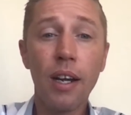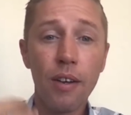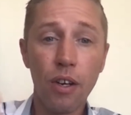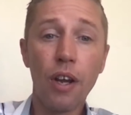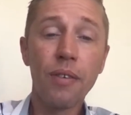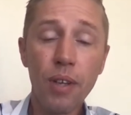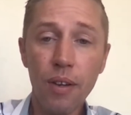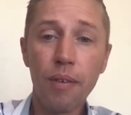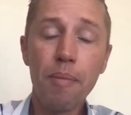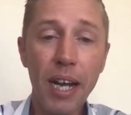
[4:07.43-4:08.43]
learn
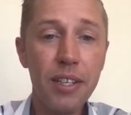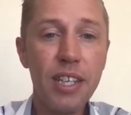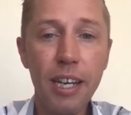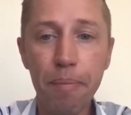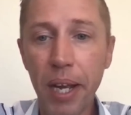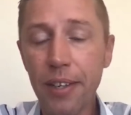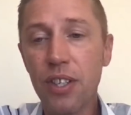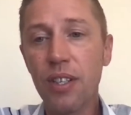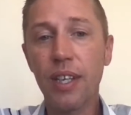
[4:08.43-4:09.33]
about his teammates,